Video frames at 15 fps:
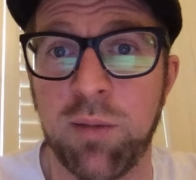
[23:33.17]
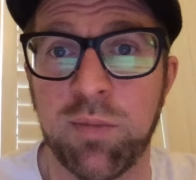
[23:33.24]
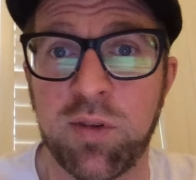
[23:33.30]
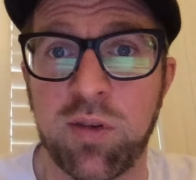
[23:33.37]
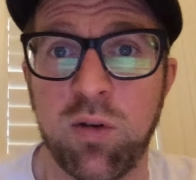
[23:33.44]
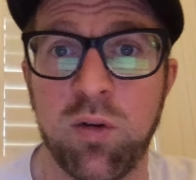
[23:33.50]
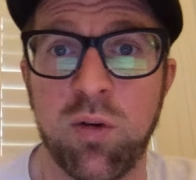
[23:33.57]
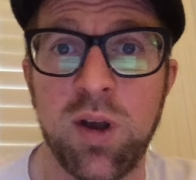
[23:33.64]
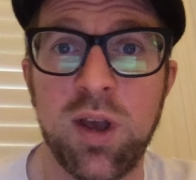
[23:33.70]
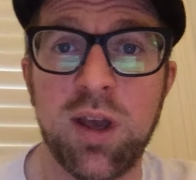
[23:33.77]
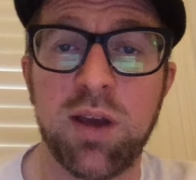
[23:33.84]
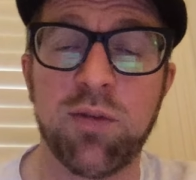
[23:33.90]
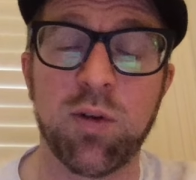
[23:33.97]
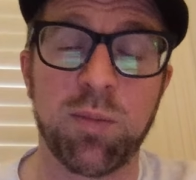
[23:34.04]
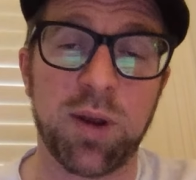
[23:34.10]
So
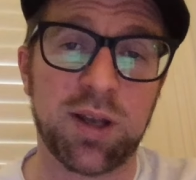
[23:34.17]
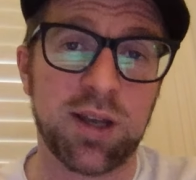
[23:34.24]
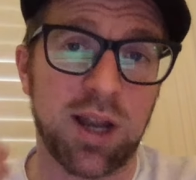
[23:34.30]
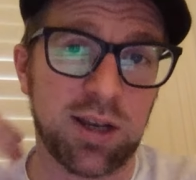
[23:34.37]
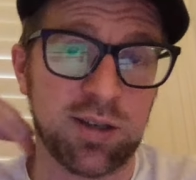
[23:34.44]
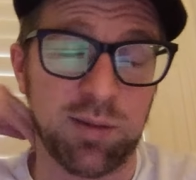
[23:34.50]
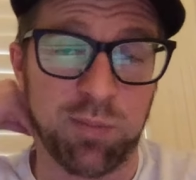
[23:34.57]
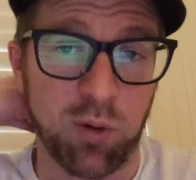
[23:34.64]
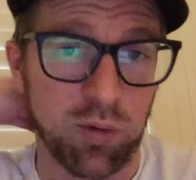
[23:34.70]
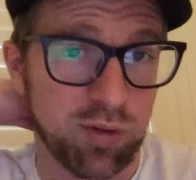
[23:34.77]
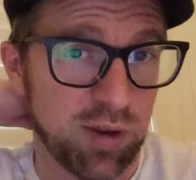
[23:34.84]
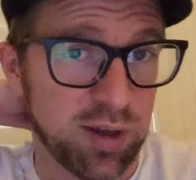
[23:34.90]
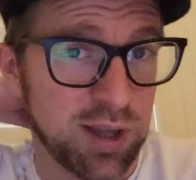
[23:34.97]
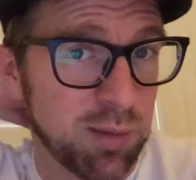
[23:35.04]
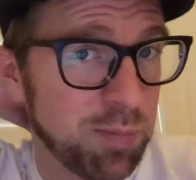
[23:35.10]
if you're betting
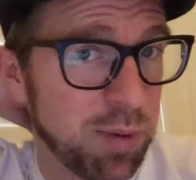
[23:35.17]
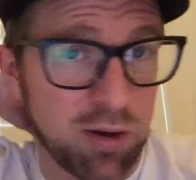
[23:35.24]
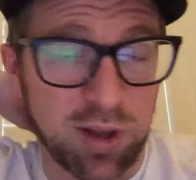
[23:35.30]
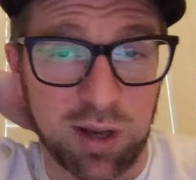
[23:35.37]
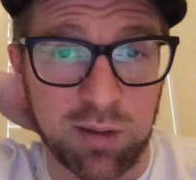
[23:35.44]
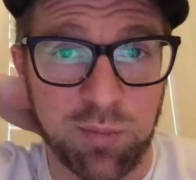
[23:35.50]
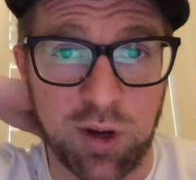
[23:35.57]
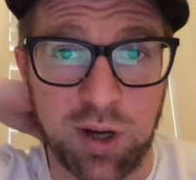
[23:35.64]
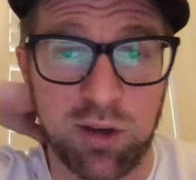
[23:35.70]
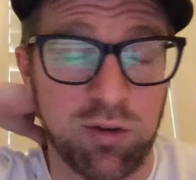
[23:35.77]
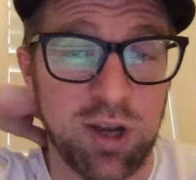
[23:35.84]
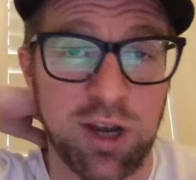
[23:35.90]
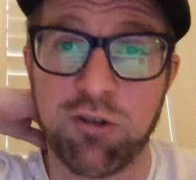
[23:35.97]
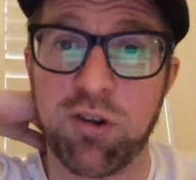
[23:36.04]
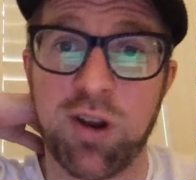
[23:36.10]
anti-post, I think bear that in mind.
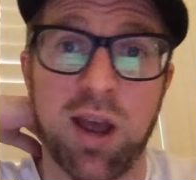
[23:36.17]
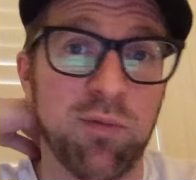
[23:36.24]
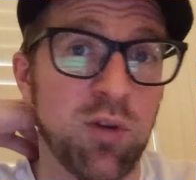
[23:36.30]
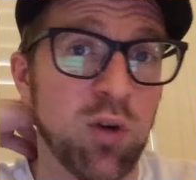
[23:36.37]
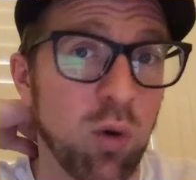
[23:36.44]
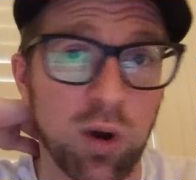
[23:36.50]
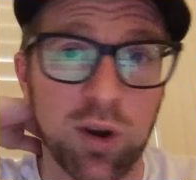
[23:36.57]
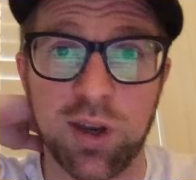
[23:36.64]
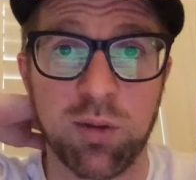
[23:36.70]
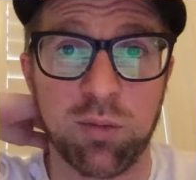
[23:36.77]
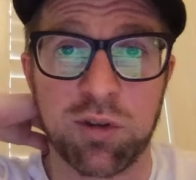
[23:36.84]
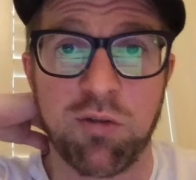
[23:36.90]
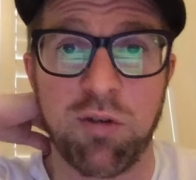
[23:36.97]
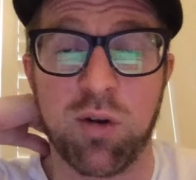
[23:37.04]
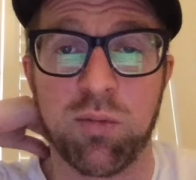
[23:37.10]
You literally have no idea what
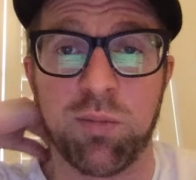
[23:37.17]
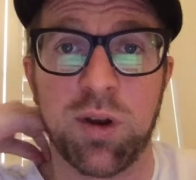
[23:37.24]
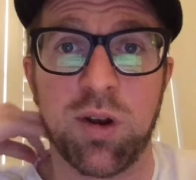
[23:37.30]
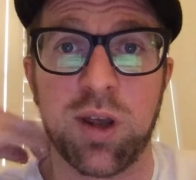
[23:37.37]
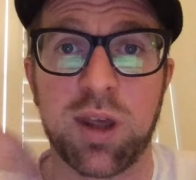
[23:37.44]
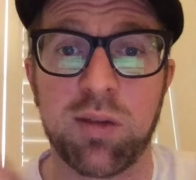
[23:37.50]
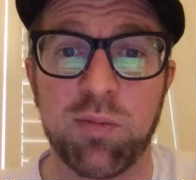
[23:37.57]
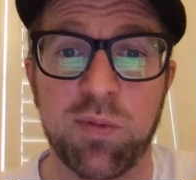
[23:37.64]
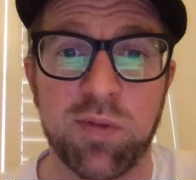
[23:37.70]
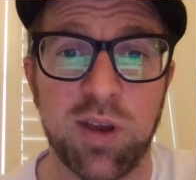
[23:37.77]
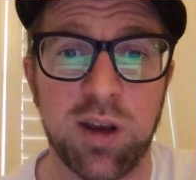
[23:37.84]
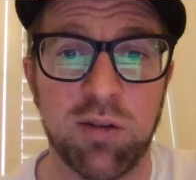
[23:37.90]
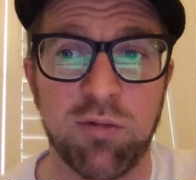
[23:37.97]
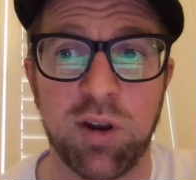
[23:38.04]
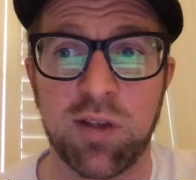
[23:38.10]
the ground will be like, as we've
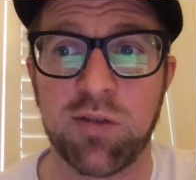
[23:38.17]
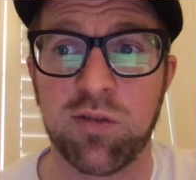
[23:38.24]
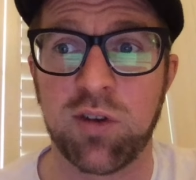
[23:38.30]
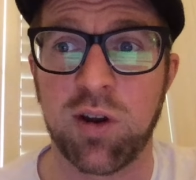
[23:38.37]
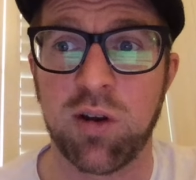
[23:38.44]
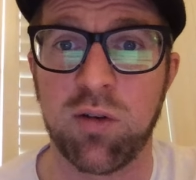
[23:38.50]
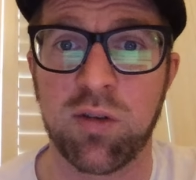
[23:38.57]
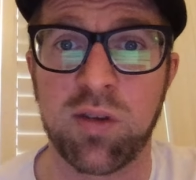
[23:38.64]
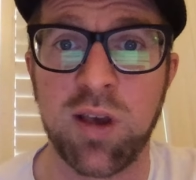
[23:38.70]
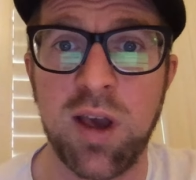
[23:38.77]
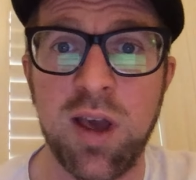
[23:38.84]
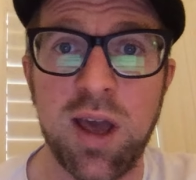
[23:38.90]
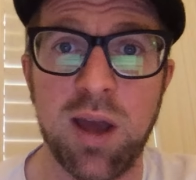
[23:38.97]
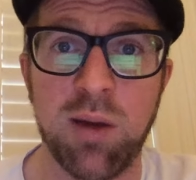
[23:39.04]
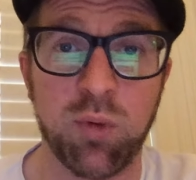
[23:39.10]
seen in recent years,
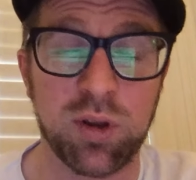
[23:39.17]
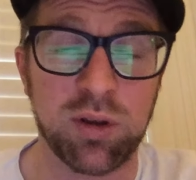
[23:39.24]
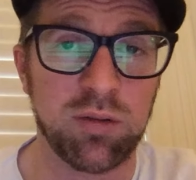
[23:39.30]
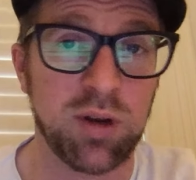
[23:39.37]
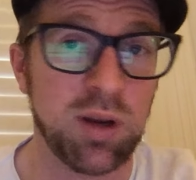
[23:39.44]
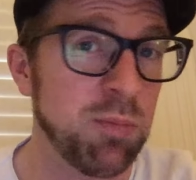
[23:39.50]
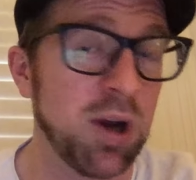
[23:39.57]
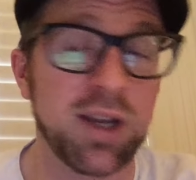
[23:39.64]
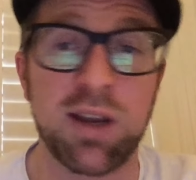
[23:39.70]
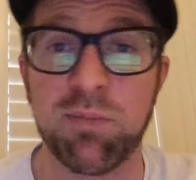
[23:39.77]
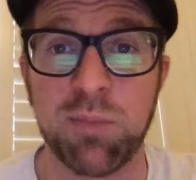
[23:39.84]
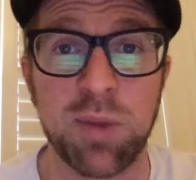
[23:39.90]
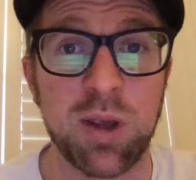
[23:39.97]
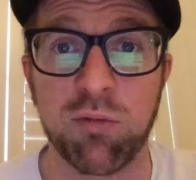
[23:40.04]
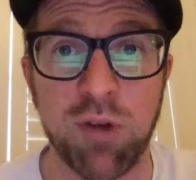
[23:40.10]
and whether it might
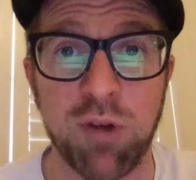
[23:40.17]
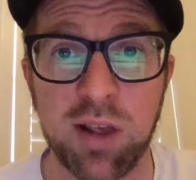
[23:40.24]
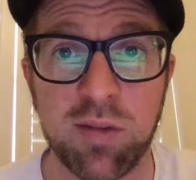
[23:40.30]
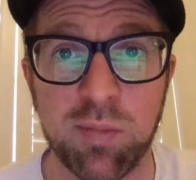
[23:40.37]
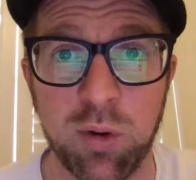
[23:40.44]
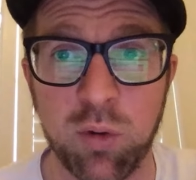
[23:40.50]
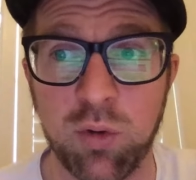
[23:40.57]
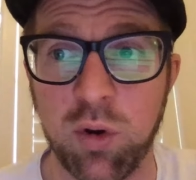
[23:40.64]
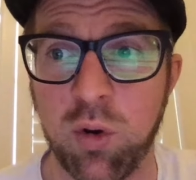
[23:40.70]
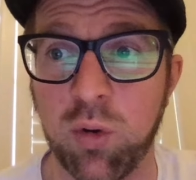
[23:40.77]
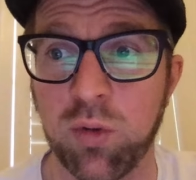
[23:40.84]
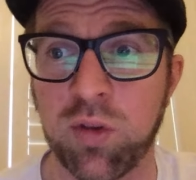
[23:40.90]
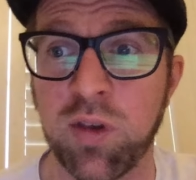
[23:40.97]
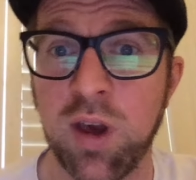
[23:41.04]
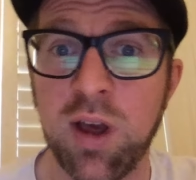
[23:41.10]
even be unraceable, who
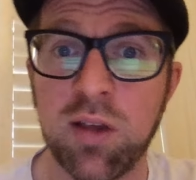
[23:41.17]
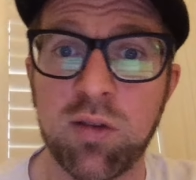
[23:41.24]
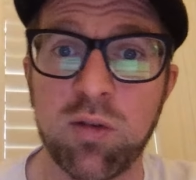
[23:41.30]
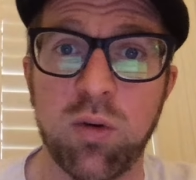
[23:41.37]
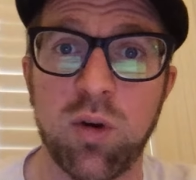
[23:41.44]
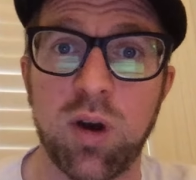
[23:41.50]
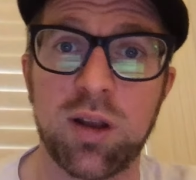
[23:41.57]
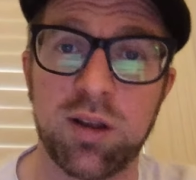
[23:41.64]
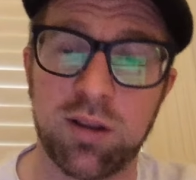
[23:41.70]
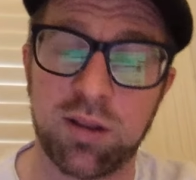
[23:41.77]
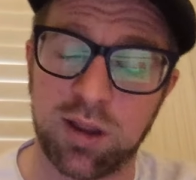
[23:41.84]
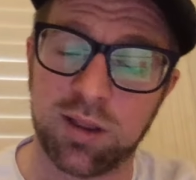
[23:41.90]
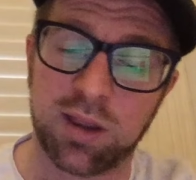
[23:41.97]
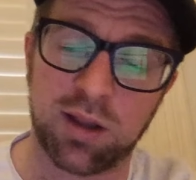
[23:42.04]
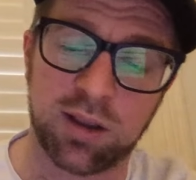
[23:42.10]
knows. So
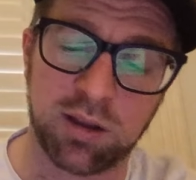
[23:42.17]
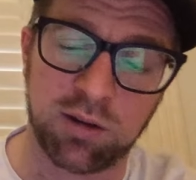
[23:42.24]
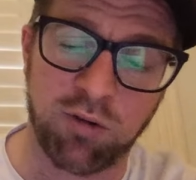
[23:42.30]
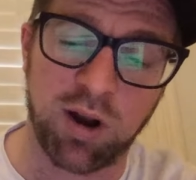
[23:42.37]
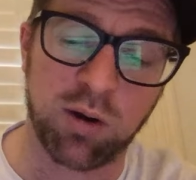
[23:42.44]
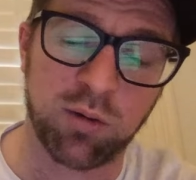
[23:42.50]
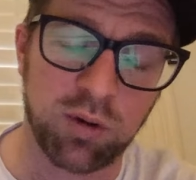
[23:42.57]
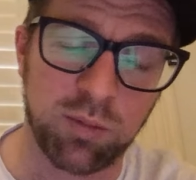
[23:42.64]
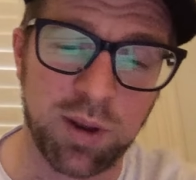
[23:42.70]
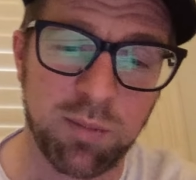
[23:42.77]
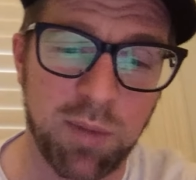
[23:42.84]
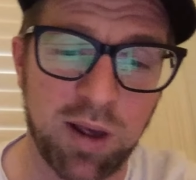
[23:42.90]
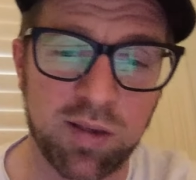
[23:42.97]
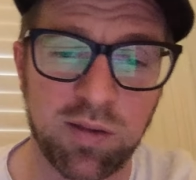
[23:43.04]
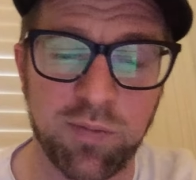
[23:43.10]
the ground will be a
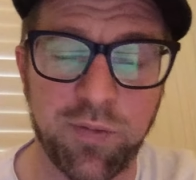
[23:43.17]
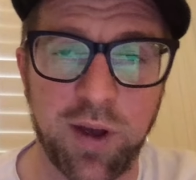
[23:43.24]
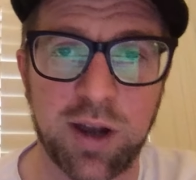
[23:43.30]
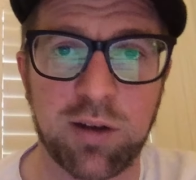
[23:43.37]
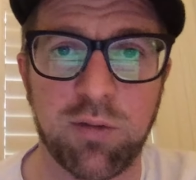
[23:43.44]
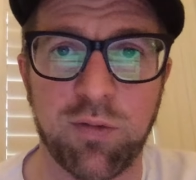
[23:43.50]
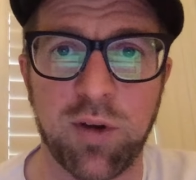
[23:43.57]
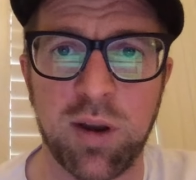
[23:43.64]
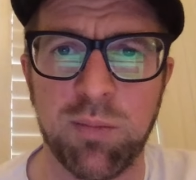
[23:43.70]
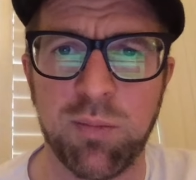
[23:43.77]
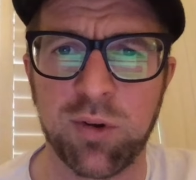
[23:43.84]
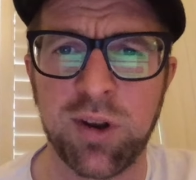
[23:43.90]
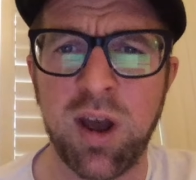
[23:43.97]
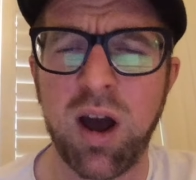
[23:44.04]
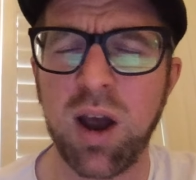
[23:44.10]
massive factor for him.
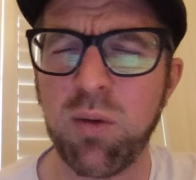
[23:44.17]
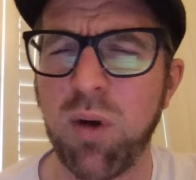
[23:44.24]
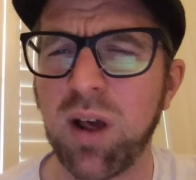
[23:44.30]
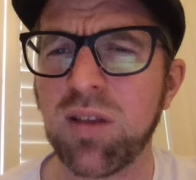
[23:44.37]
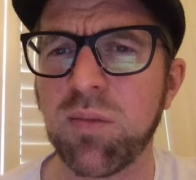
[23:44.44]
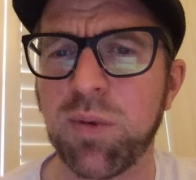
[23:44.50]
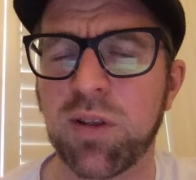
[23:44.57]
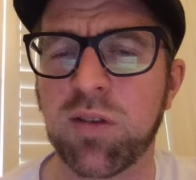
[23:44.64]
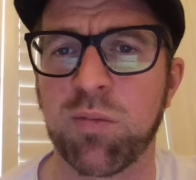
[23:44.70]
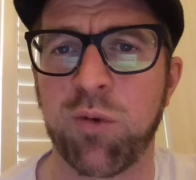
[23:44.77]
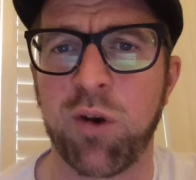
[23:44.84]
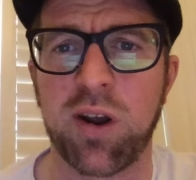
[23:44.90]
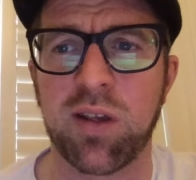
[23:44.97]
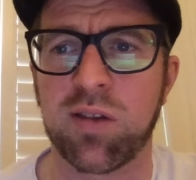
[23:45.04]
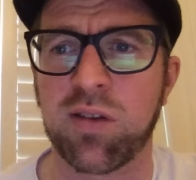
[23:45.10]
But I was a bit
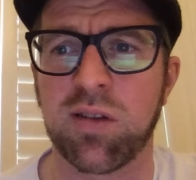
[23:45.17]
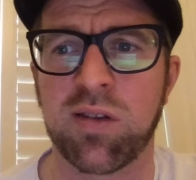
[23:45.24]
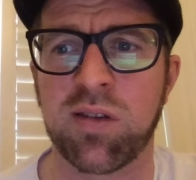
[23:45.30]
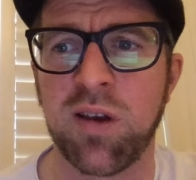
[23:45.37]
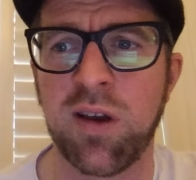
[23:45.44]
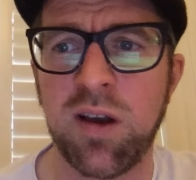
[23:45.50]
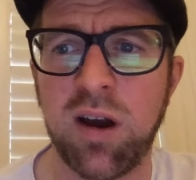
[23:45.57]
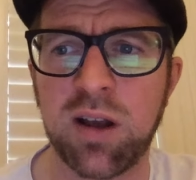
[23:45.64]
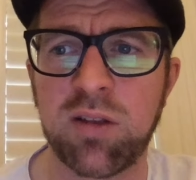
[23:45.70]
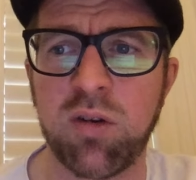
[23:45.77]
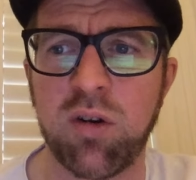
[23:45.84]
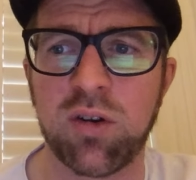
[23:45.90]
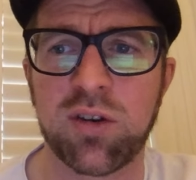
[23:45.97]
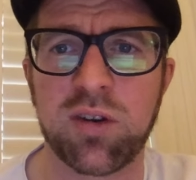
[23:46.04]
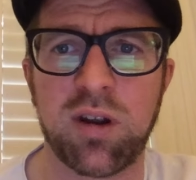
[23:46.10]
surprised, because I
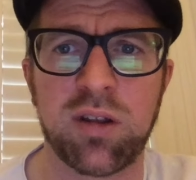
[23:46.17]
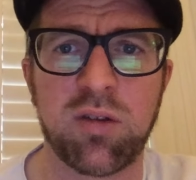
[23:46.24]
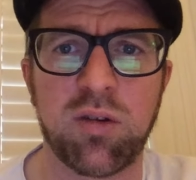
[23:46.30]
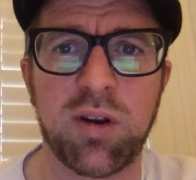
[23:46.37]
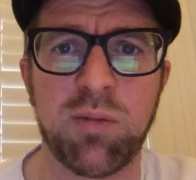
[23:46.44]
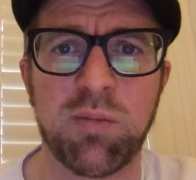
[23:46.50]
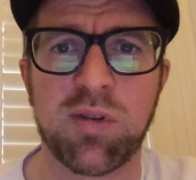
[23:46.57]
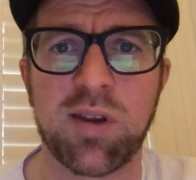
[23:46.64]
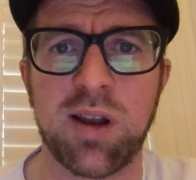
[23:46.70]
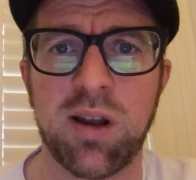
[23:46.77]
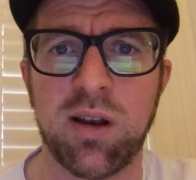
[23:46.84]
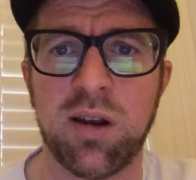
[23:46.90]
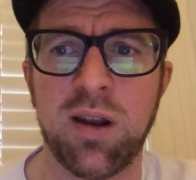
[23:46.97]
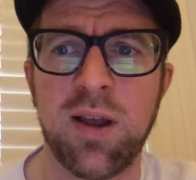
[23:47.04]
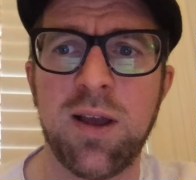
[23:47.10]
thought he was
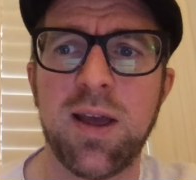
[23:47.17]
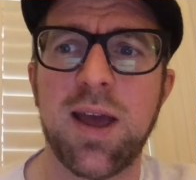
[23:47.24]
still.